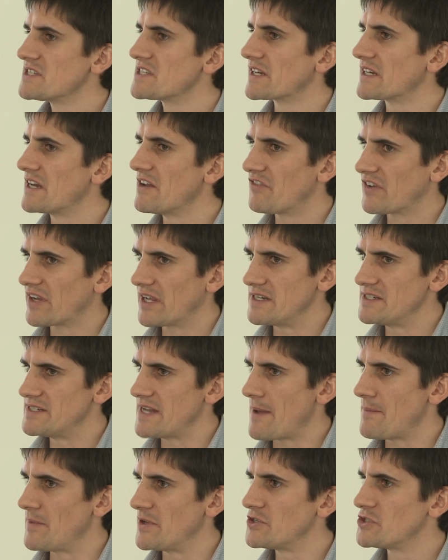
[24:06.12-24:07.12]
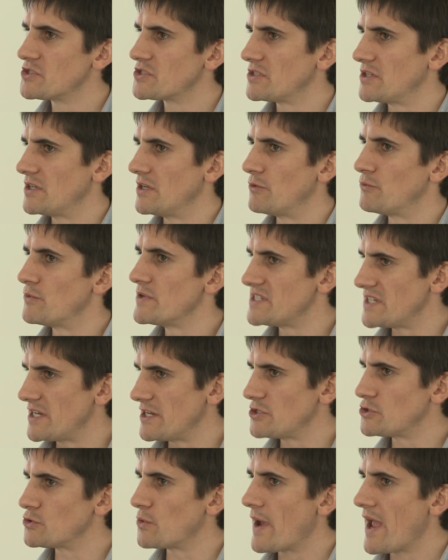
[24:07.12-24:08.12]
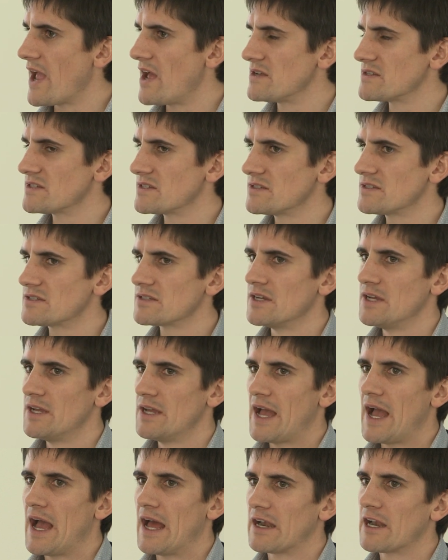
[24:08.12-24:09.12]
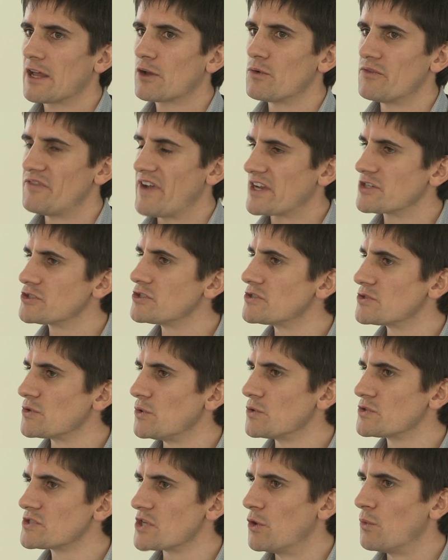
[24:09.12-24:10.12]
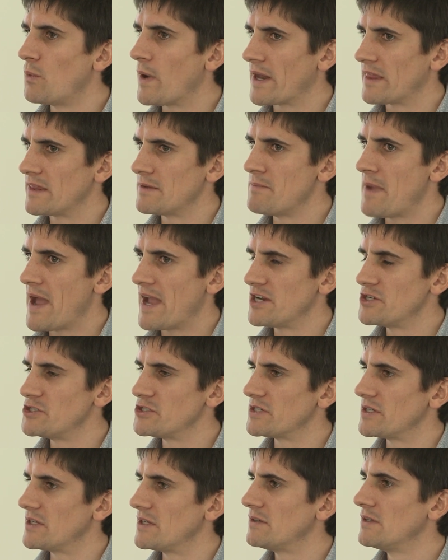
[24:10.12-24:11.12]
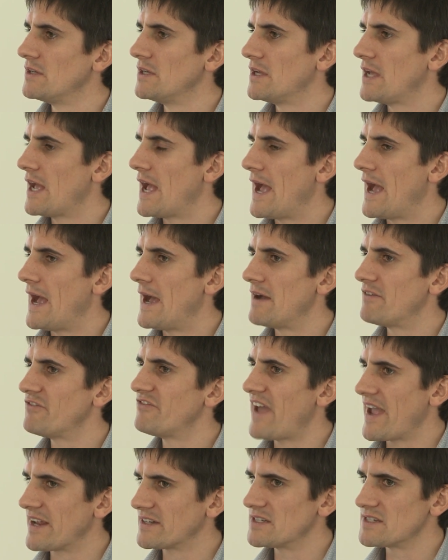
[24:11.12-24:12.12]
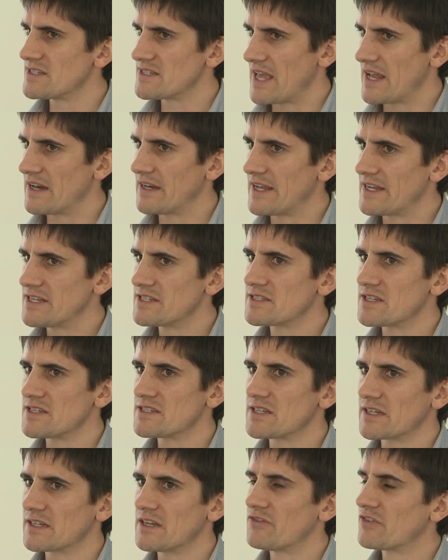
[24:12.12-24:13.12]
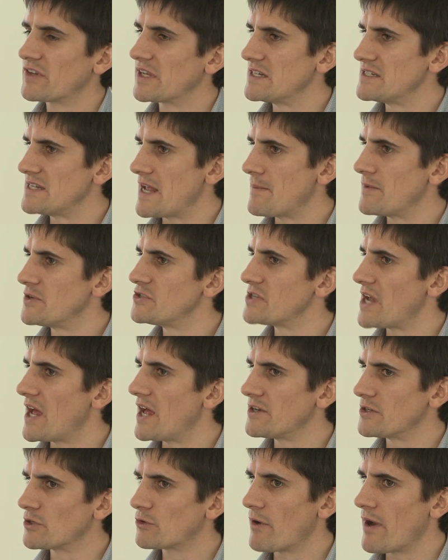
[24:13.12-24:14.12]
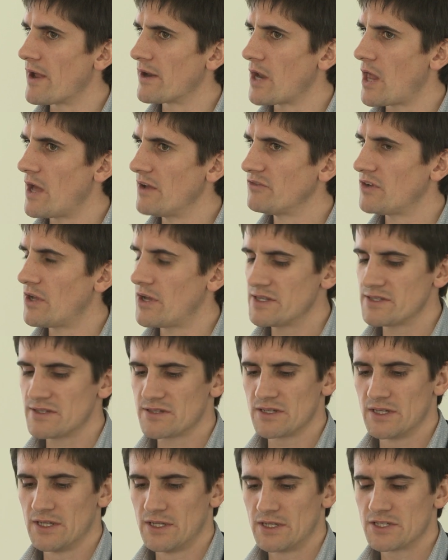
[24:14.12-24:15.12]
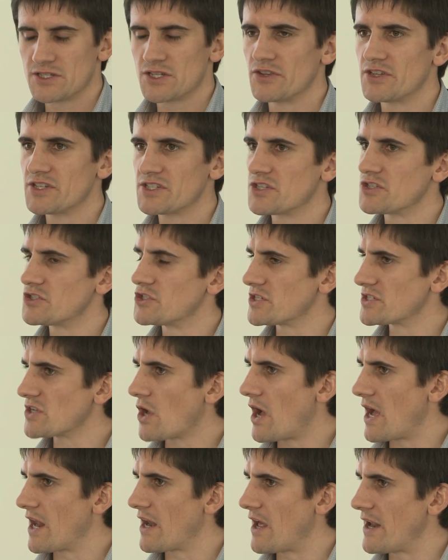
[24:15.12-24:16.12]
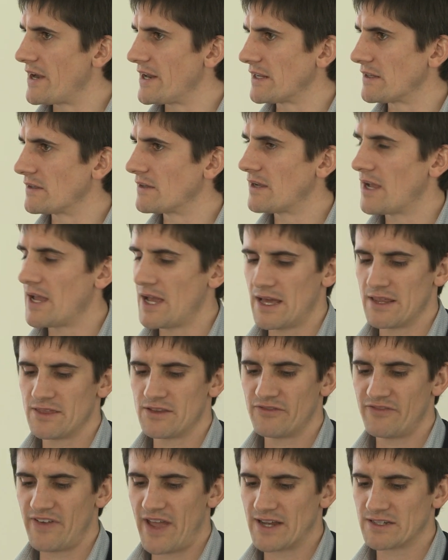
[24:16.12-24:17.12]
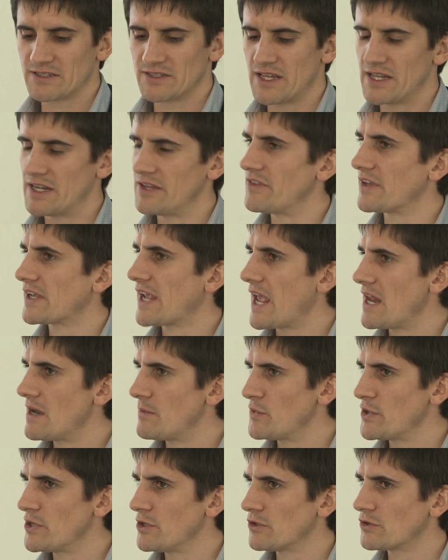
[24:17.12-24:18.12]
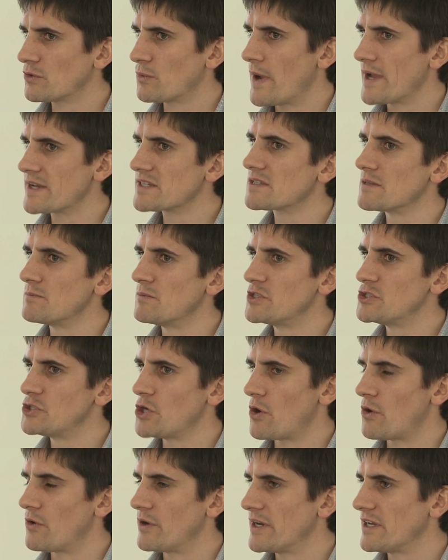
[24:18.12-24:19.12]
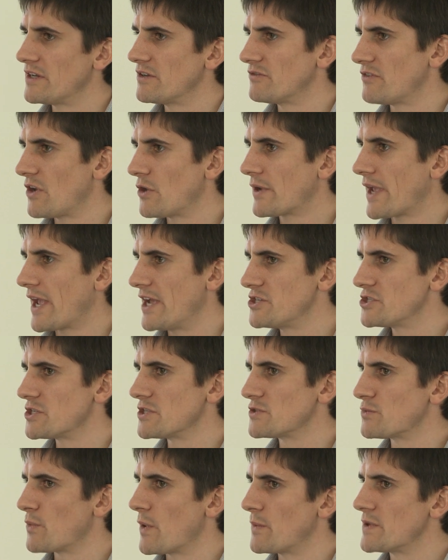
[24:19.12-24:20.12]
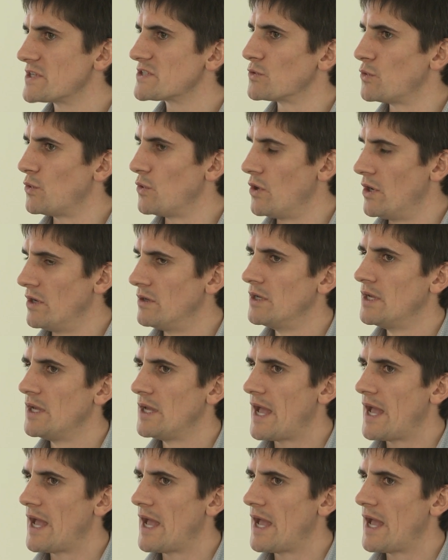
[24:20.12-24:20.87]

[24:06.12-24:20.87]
significant damage to residential houses, liquefaction is also one of the major factors that leads to significant damage to underground lifelines. So this is just highlighting the fact that in the Canterbury earthquakes, the majority of locations where we saw